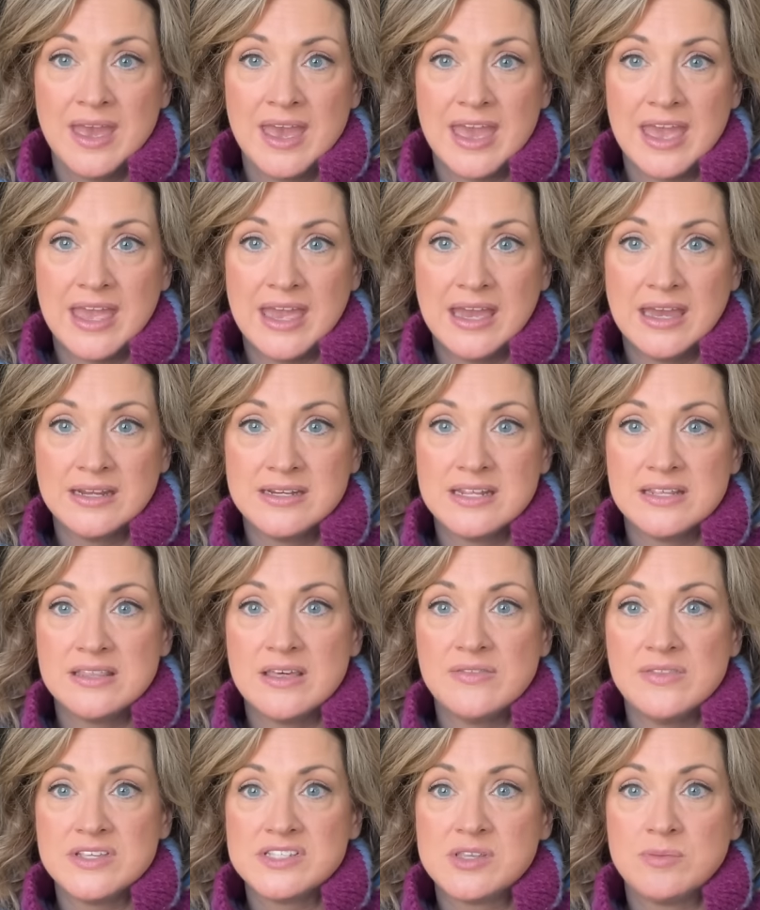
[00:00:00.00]
And
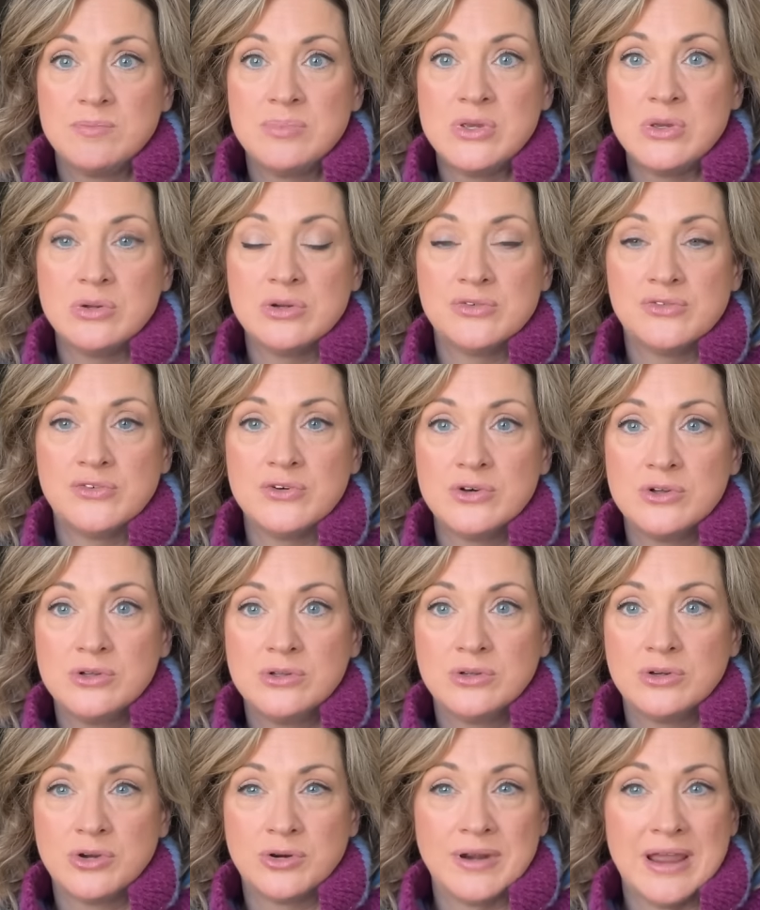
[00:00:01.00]
then this
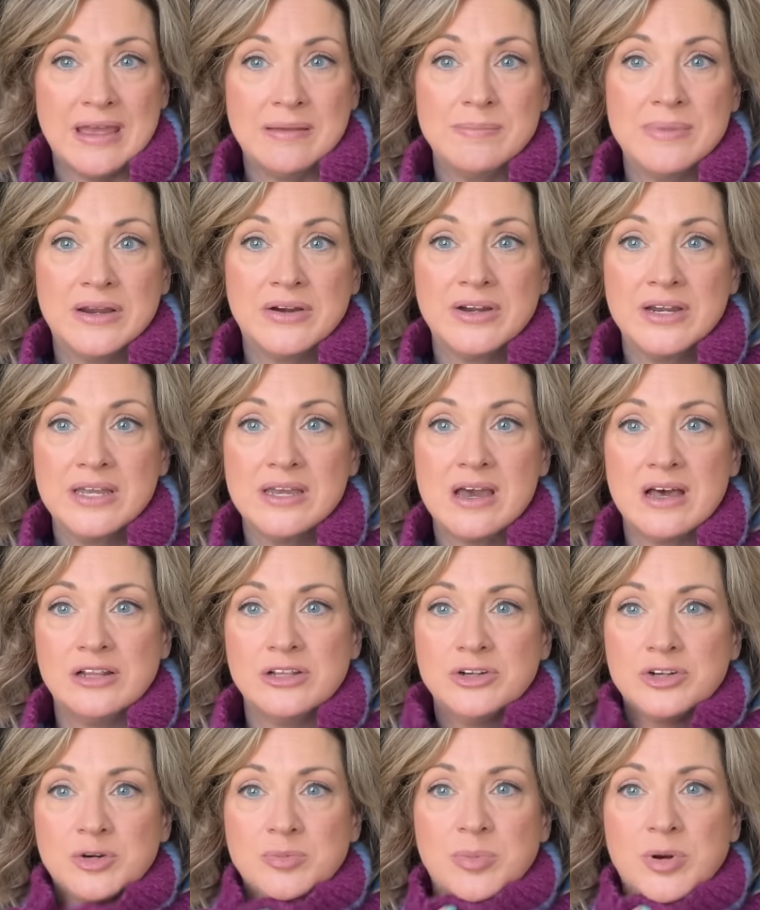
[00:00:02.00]
beautiful cranberry
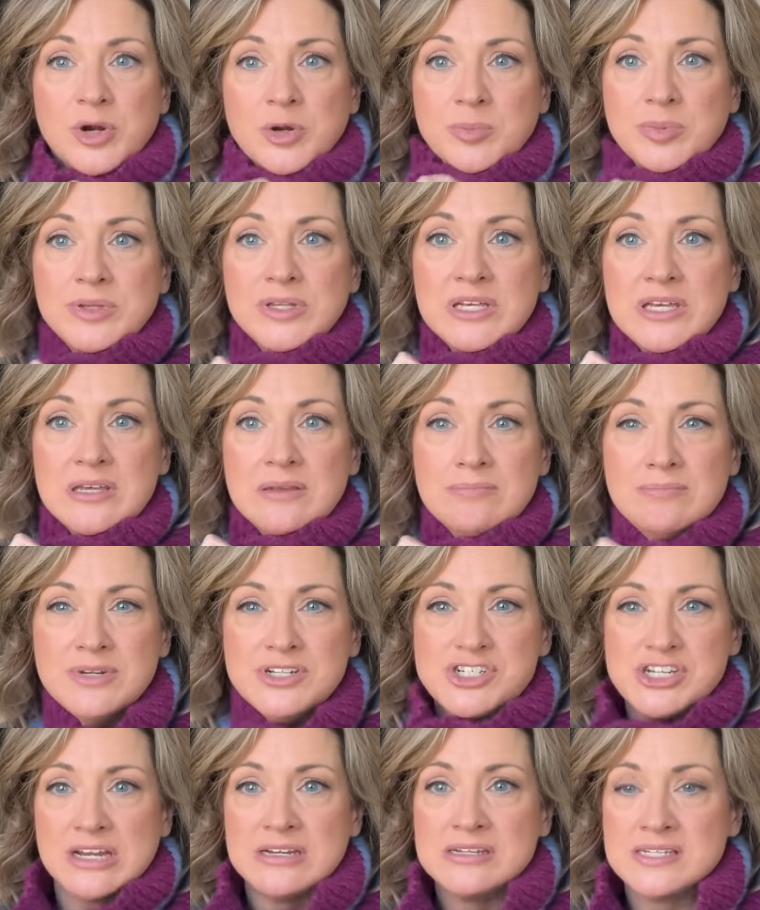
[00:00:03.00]
color, or purpley
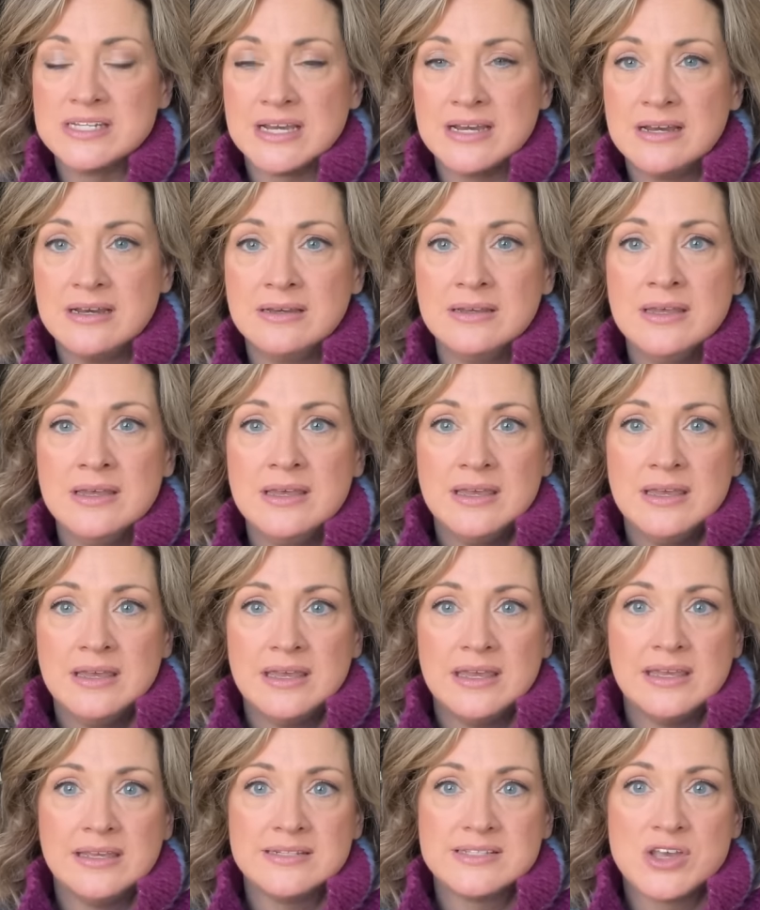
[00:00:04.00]
magenta,
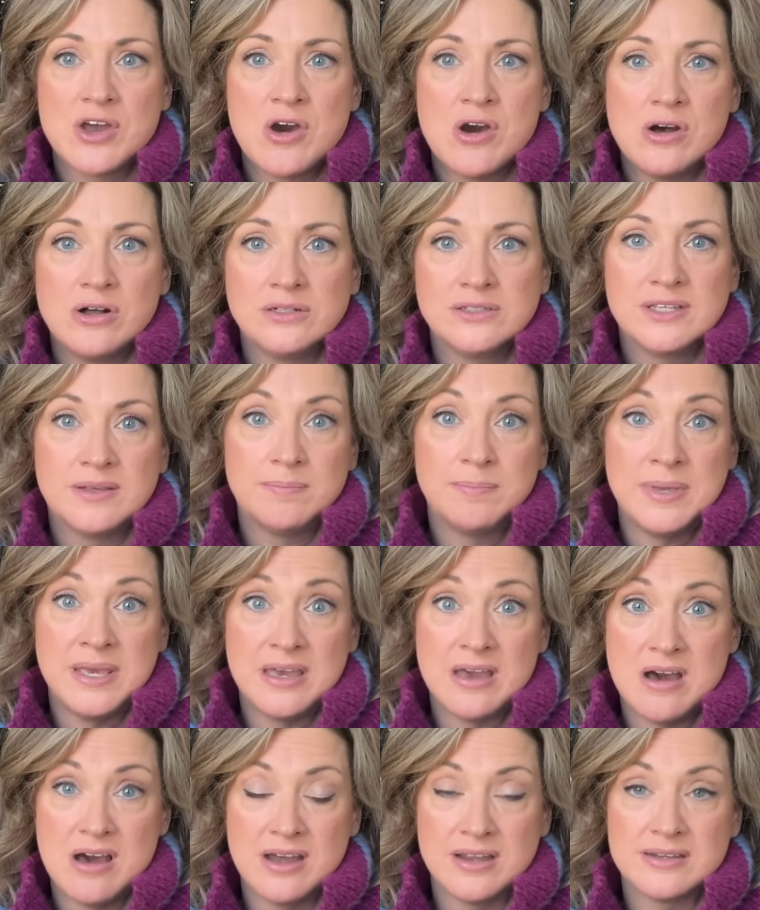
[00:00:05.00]
is called
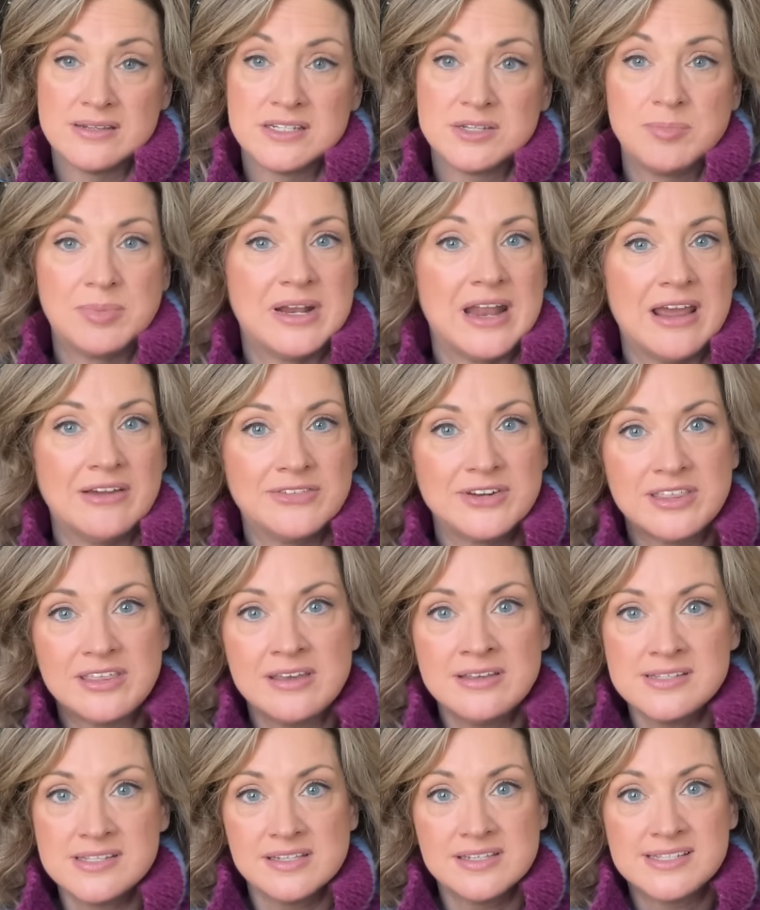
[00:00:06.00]
Piquant. But
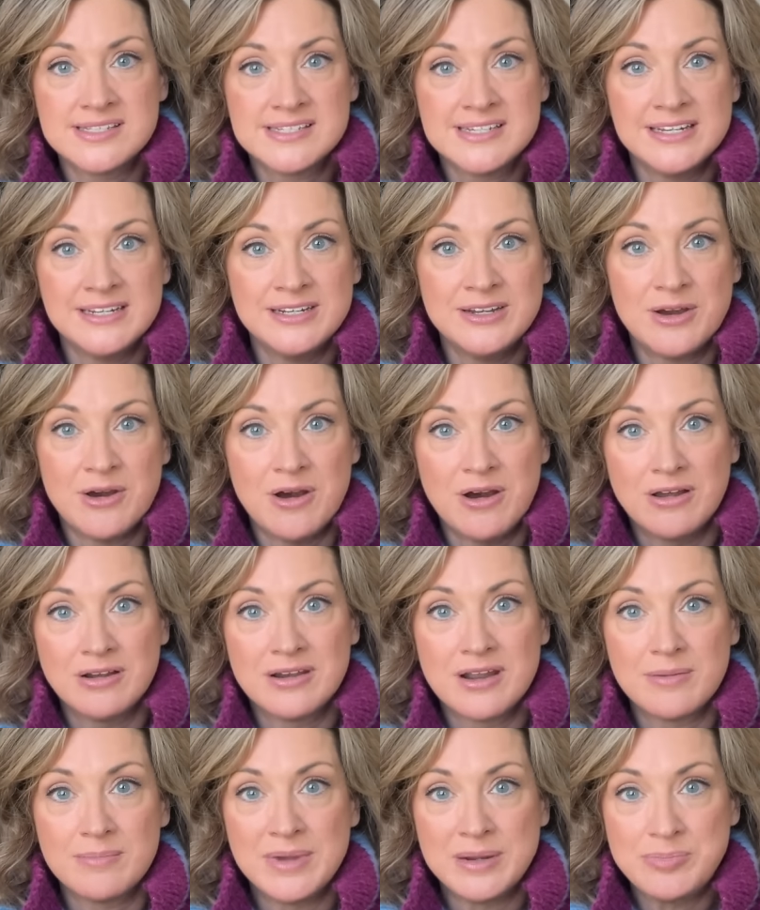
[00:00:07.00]
everything's listed
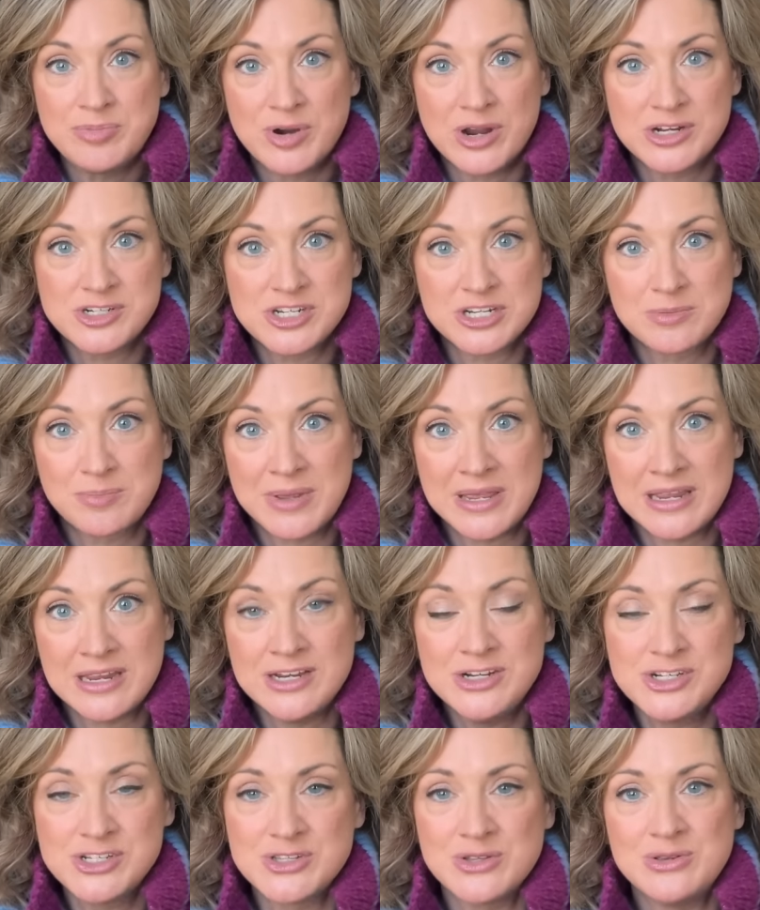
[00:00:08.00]
on my project
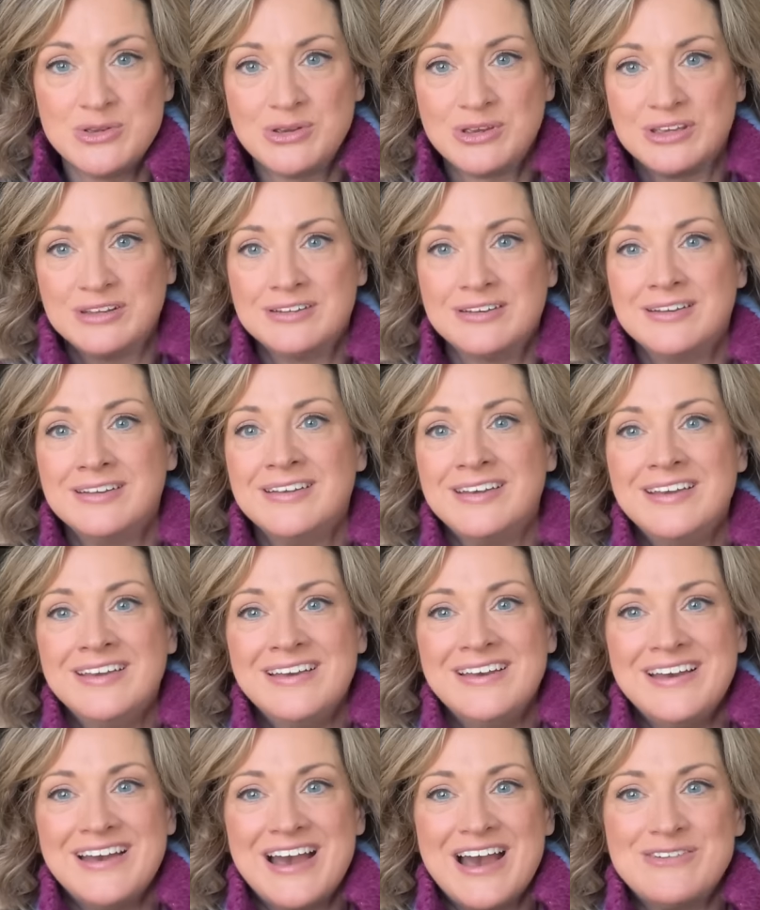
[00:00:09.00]
page, so you can
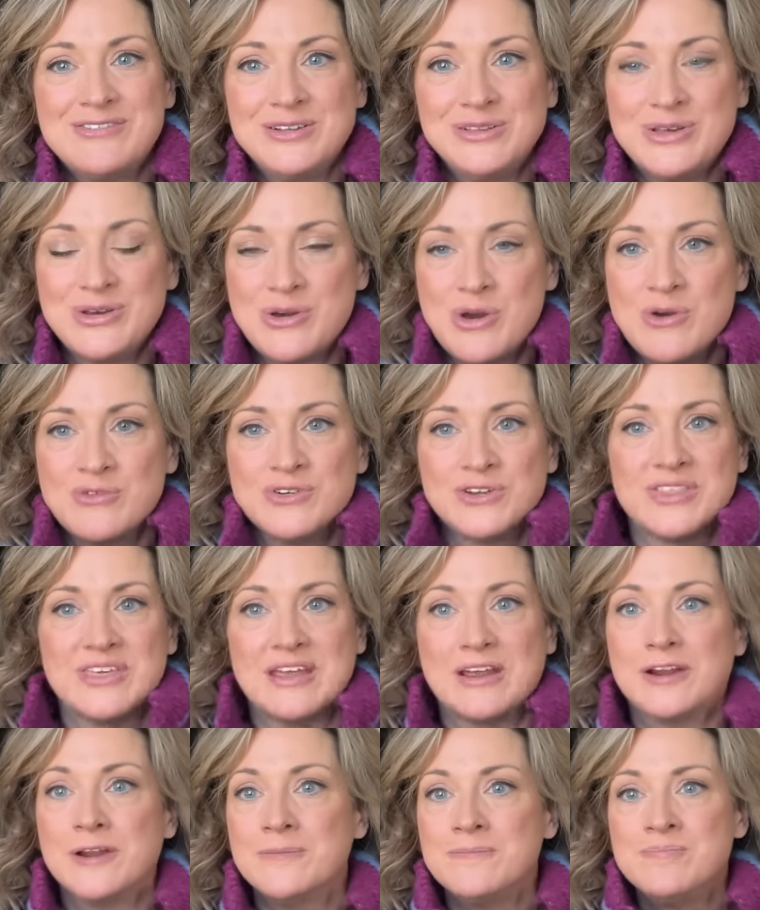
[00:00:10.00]
have a look over
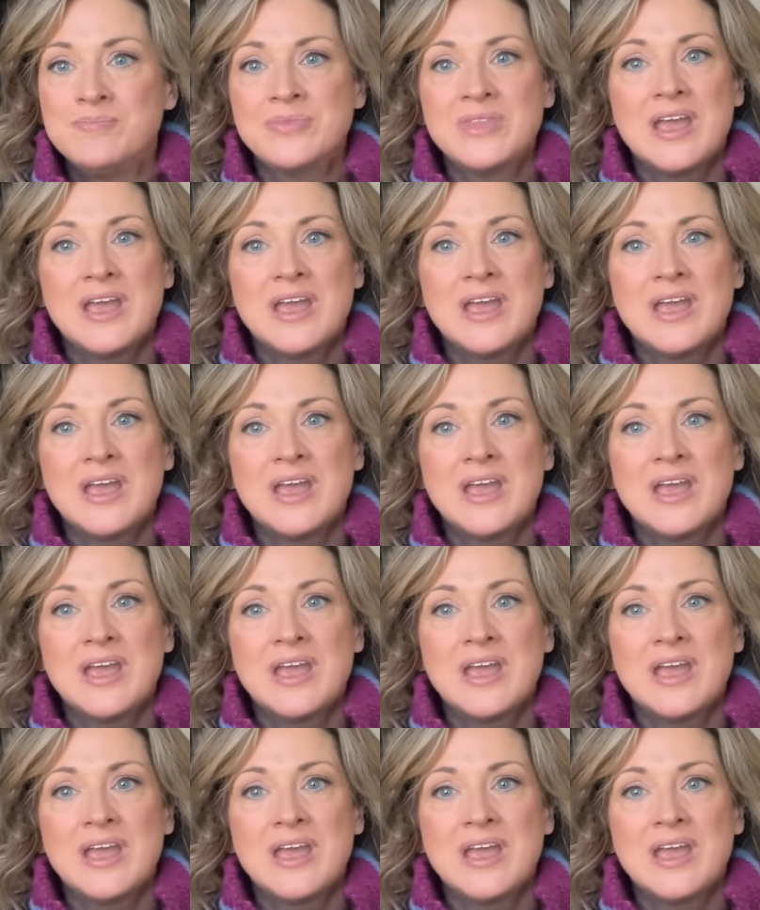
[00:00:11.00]
there.